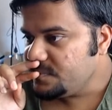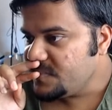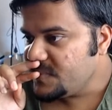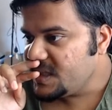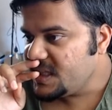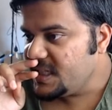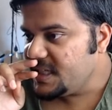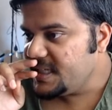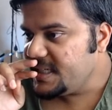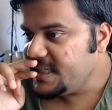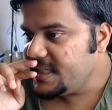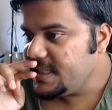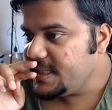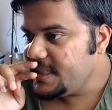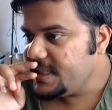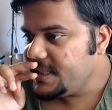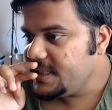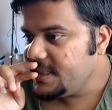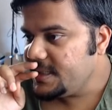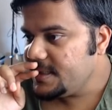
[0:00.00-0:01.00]

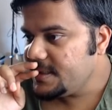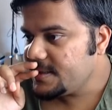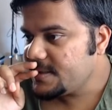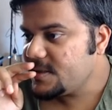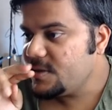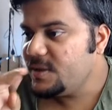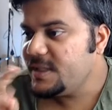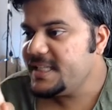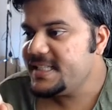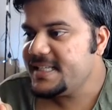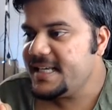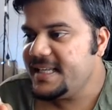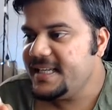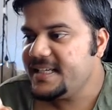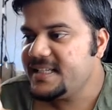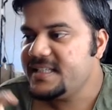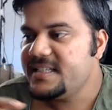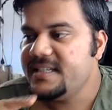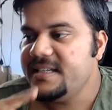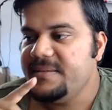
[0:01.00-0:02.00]
Tani, so Design
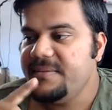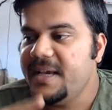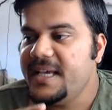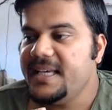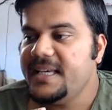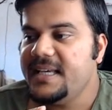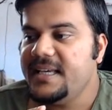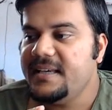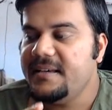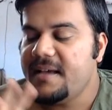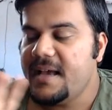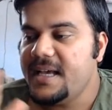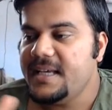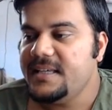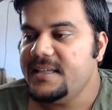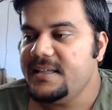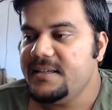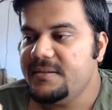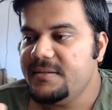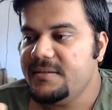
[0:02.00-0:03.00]
Extreme,
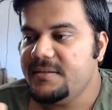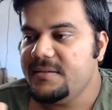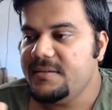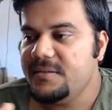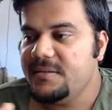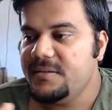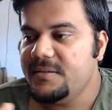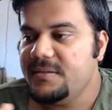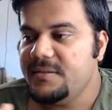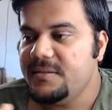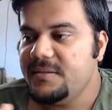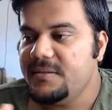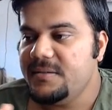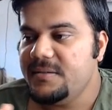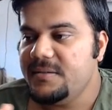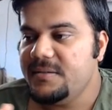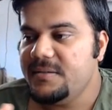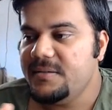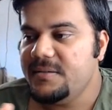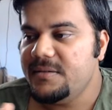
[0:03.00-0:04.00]
I would acknowledge
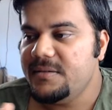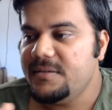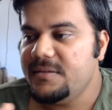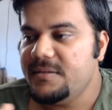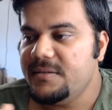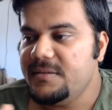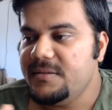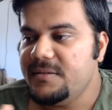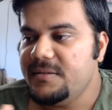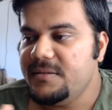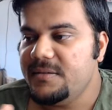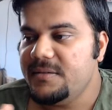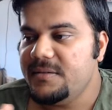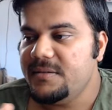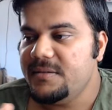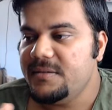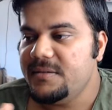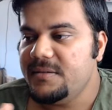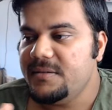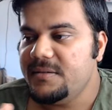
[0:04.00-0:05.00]
that, yeah, I agree
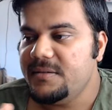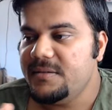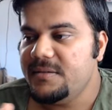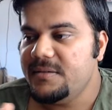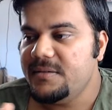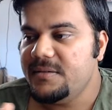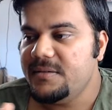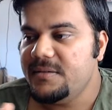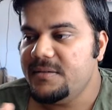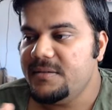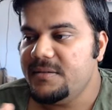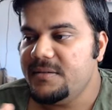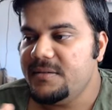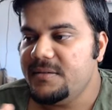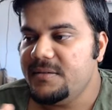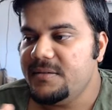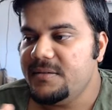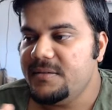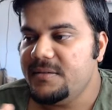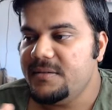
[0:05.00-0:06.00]
that 30% ruling
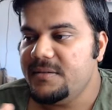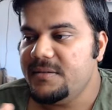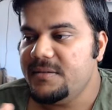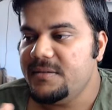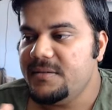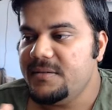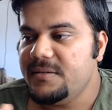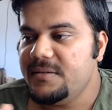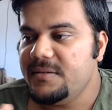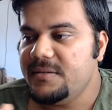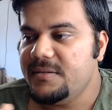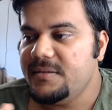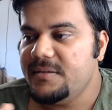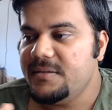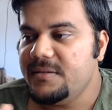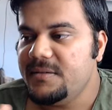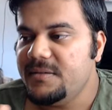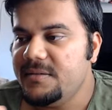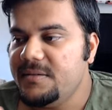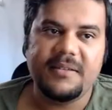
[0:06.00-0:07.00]
is going to stop, but it
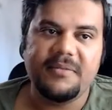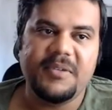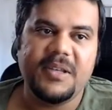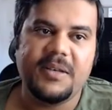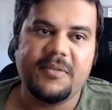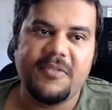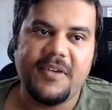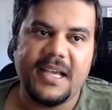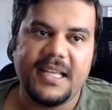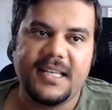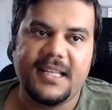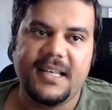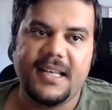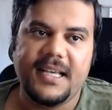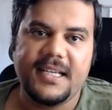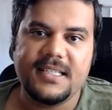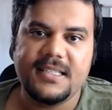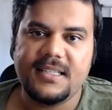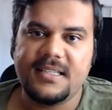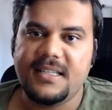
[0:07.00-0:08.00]
hasn't been
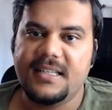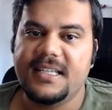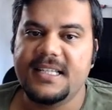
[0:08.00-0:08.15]
finalized.